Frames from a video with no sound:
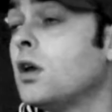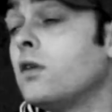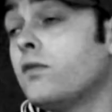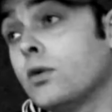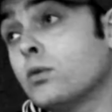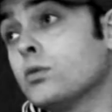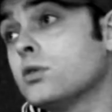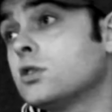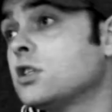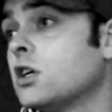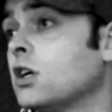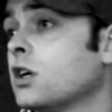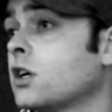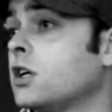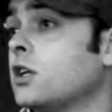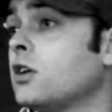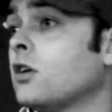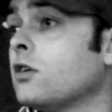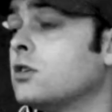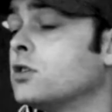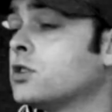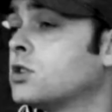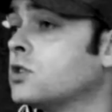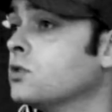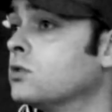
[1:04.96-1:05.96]
If you want turkey
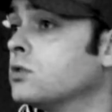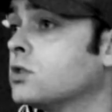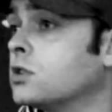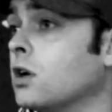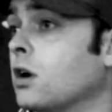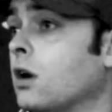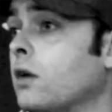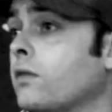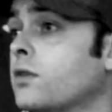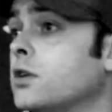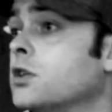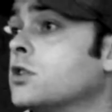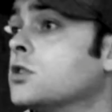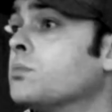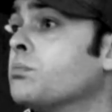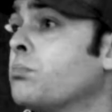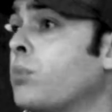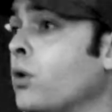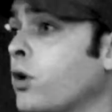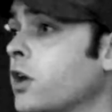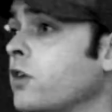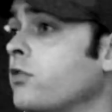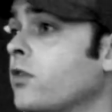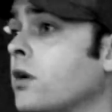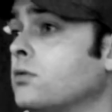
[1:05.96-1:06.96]
dinosaurs, Darth, you should
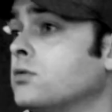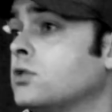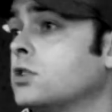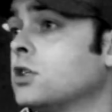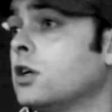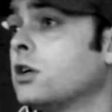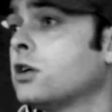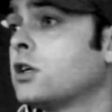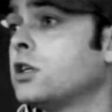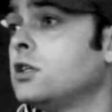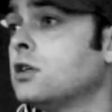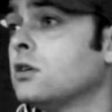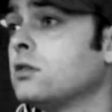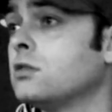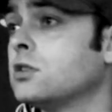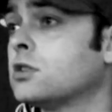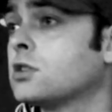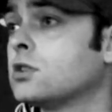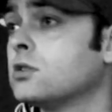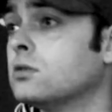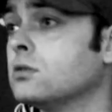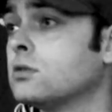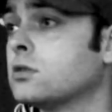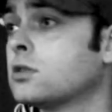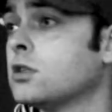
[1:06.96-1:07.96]
buy your own turkey
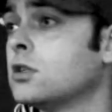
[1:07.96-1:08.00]
dinosaurs.